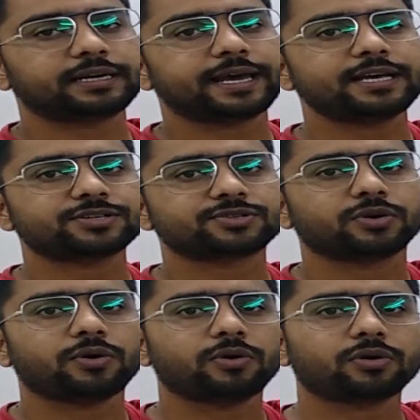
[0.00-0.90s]

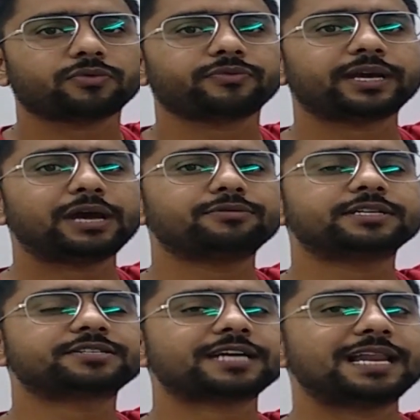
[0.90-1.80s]
case or we
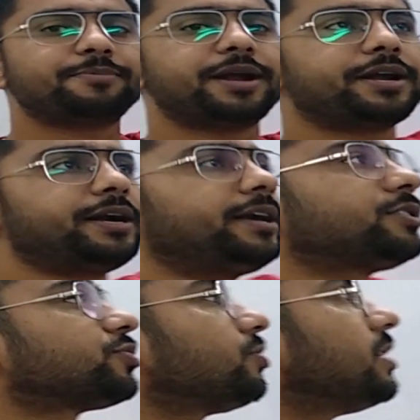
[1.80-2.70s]
have just eliminated it so